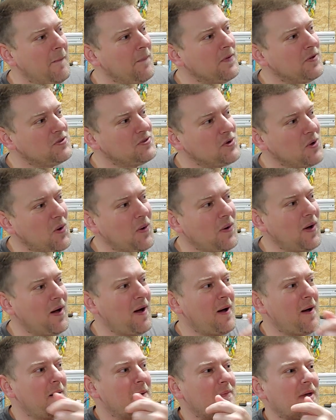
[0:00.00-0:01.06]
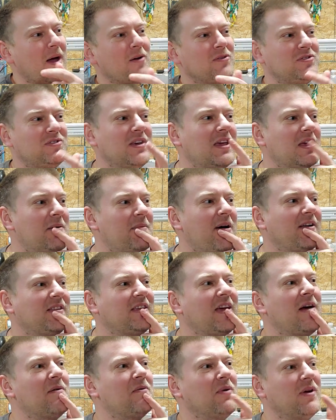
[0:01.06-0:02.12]
So uh, I was thinking about
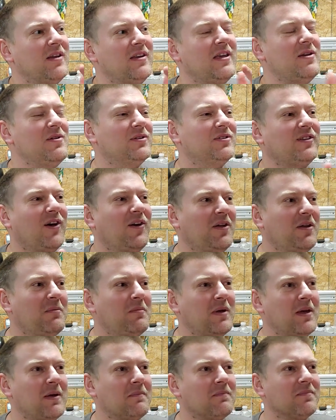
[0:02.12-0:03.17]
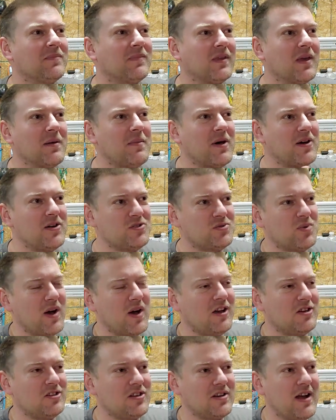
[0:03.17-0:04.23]
that when he was telling me about his
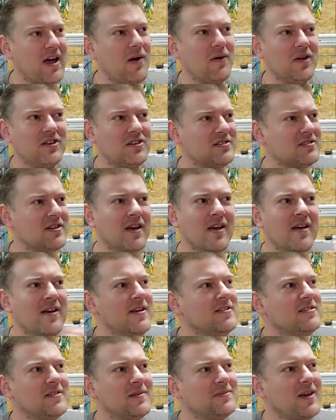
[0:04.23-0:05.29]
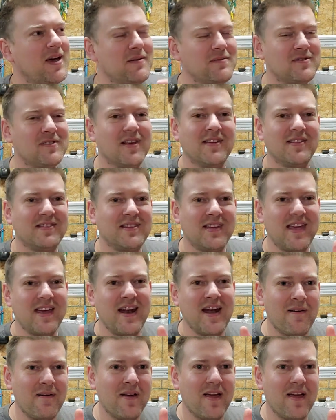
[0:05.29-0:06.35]
ranch and how he just sometimes likes to get
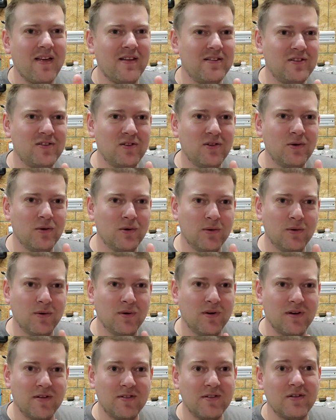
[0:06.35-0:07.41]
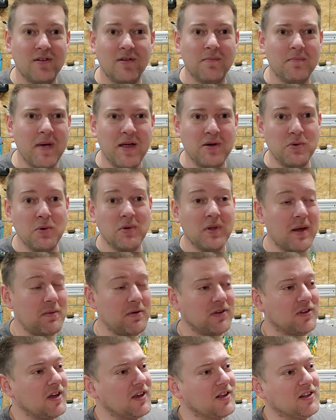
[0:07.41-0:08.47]
out and do uh, manual
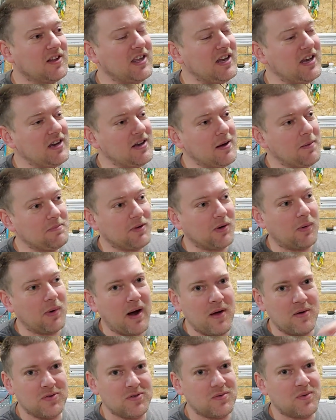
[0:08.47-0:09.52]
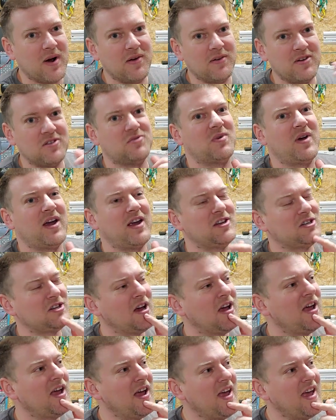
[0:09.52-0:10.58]
labor, like cleaning up the grounds around his ranch.
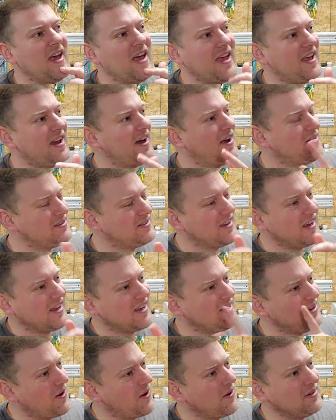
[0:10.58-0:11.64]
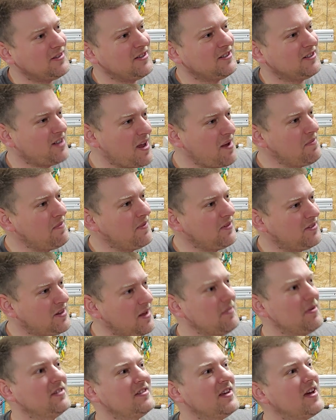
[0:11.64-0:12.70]
And I was thinking, it's the same
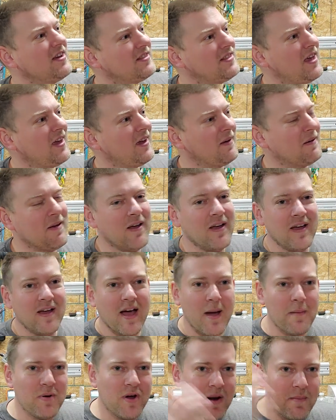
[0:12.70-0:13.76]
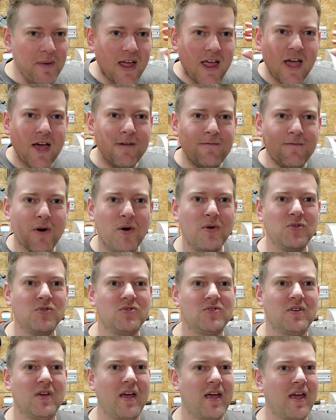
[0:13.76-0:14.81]
same exact thing. I put on my
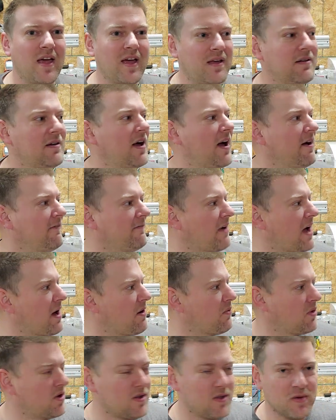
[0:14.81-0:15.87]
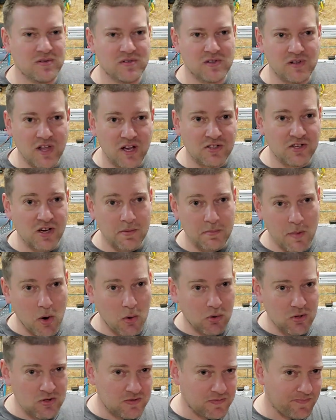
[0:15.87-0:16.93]
headphones and I've got one of those electric
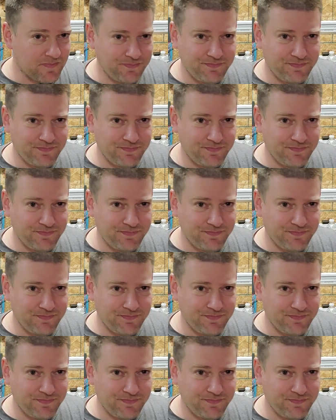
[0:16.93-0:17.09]
mowers.